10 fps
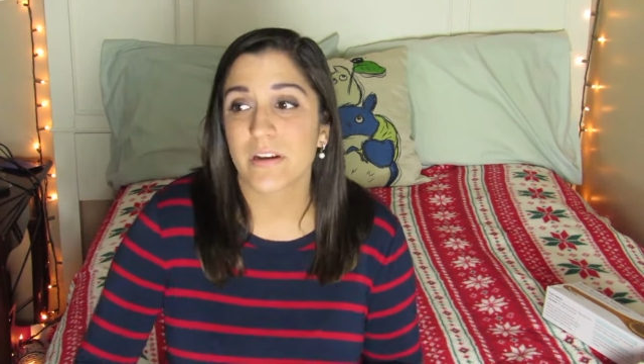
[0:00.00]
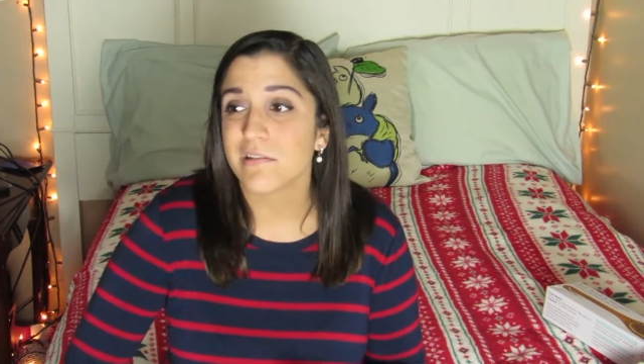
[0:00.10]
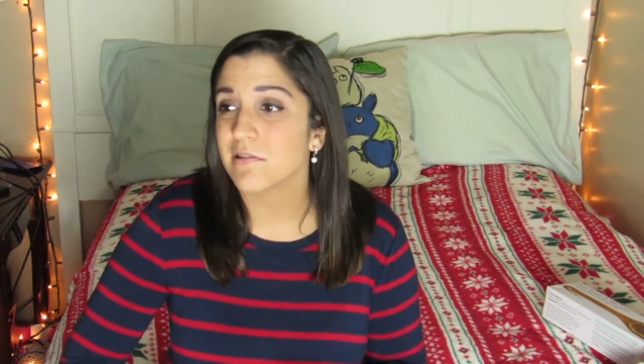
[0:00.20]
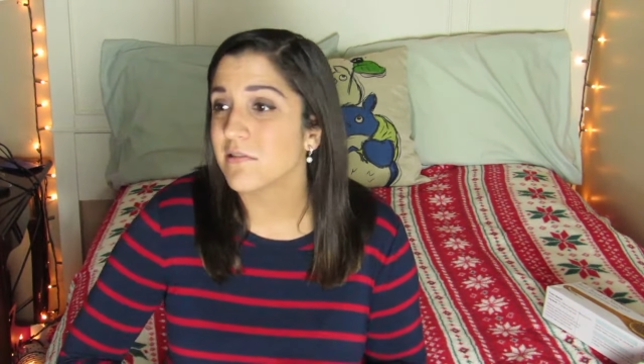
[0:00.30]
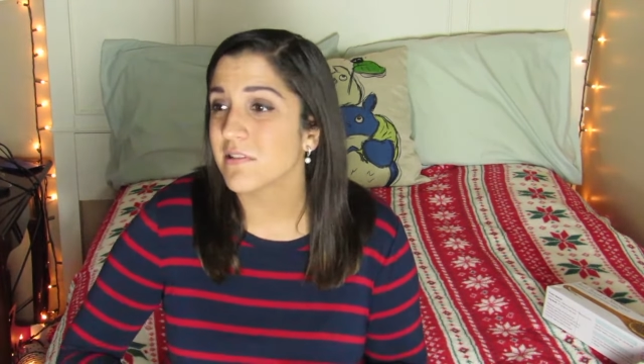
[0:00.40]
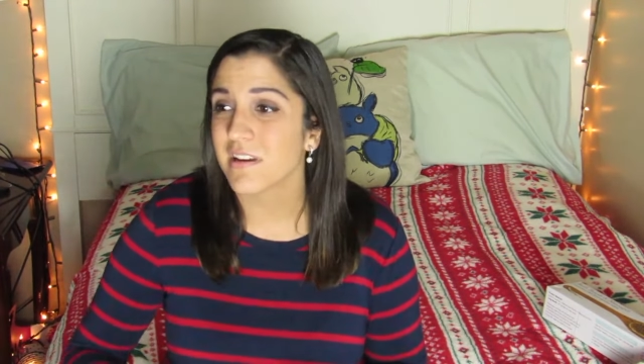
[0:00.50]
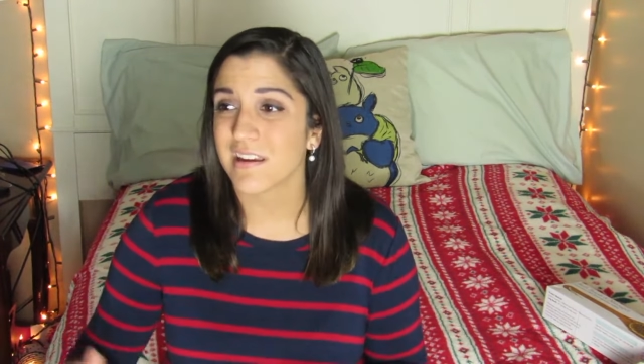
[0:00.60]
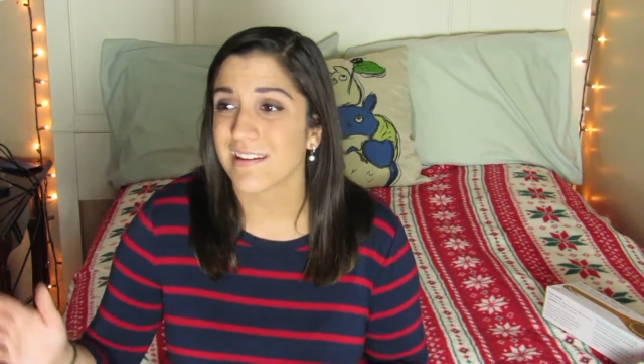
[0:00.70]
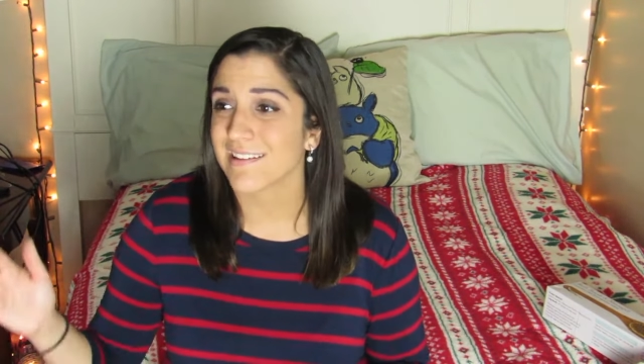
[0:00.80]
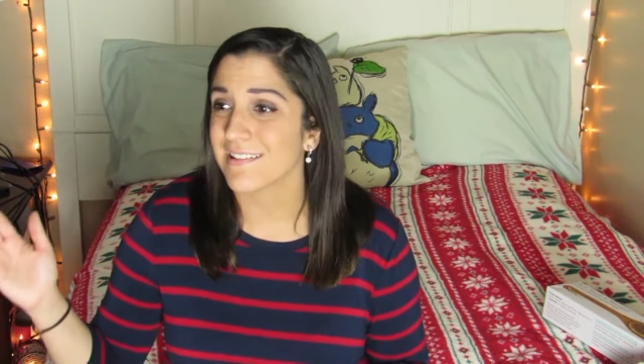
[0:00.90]
real
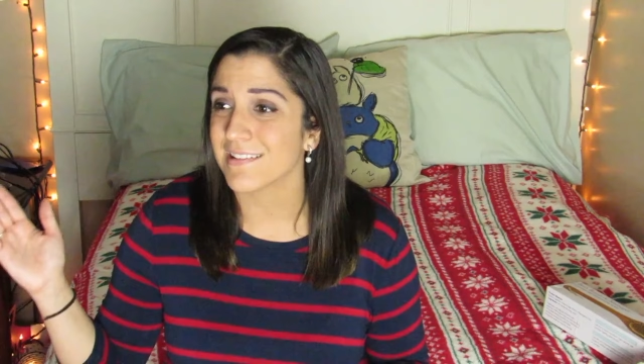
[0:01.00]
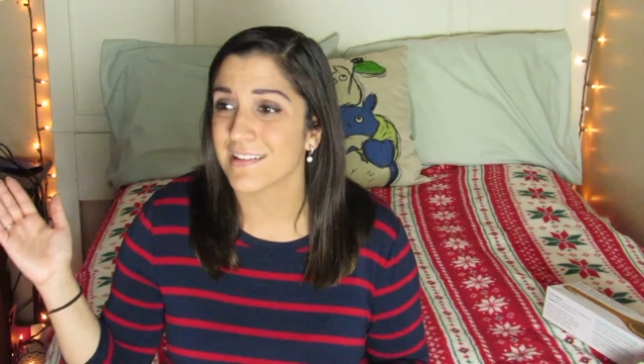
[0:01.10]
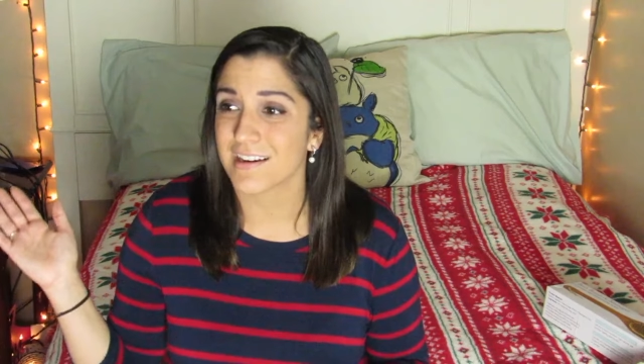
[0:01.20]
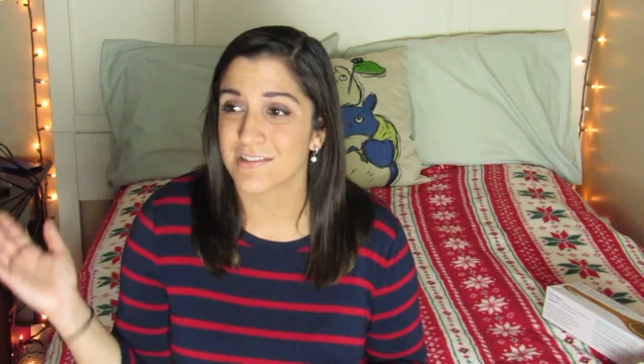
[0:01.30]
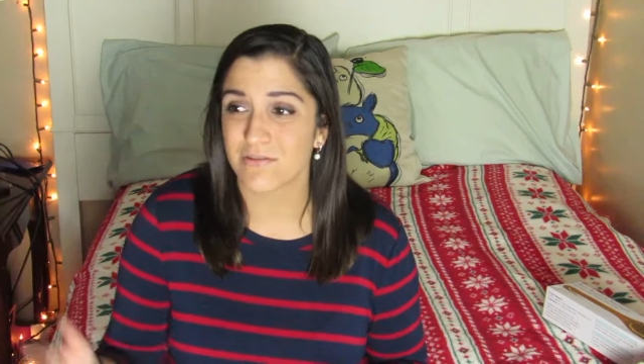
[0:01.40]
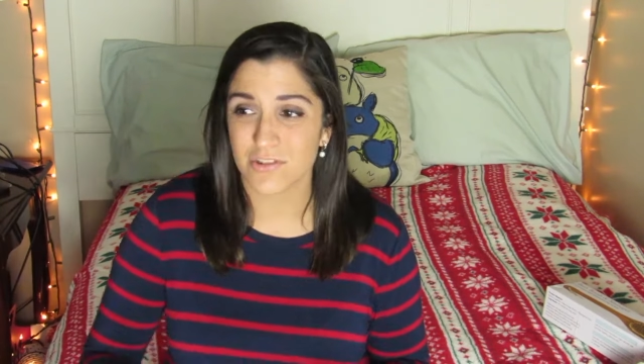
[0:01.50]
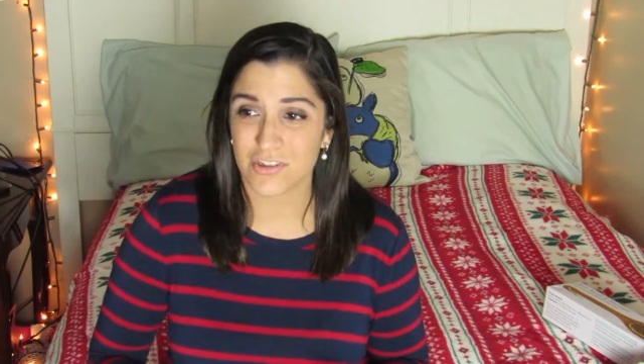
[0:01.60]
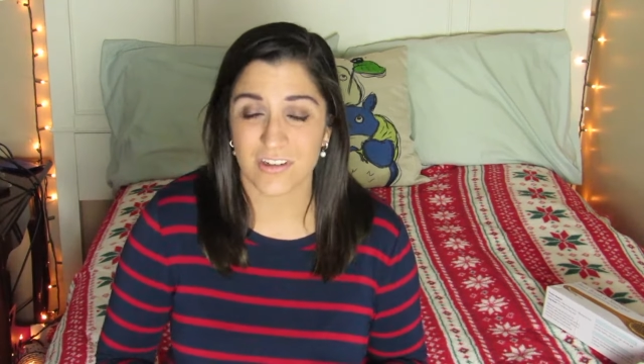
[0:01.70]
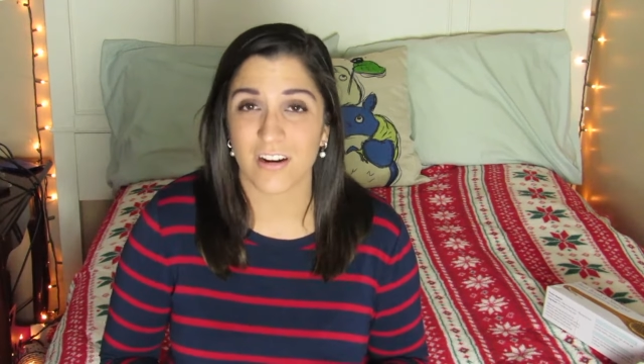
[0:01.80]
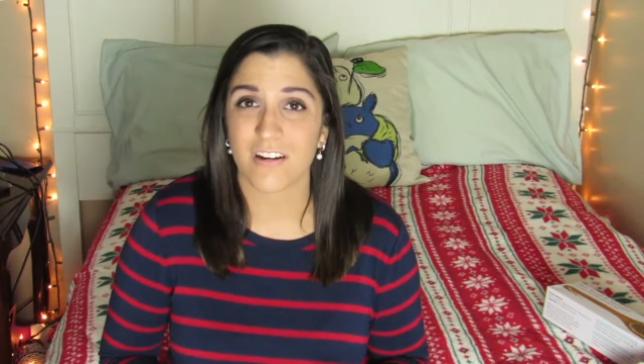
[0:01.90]
and I don't
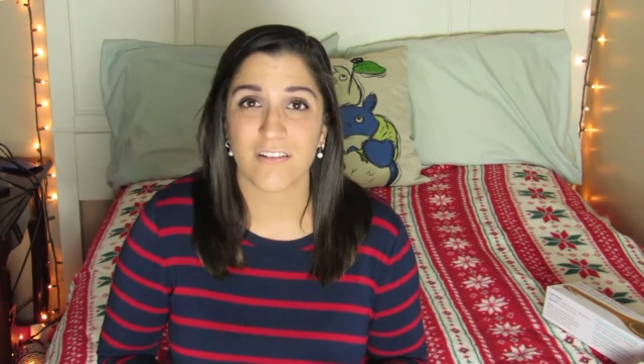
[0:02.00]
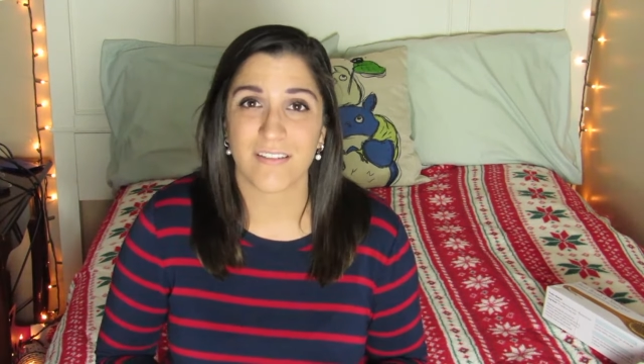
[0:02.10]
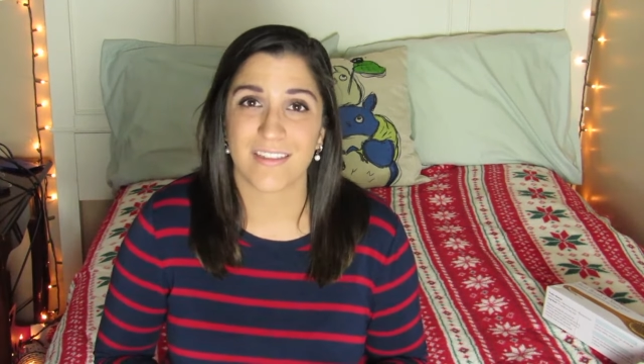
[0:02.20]
sugarcoat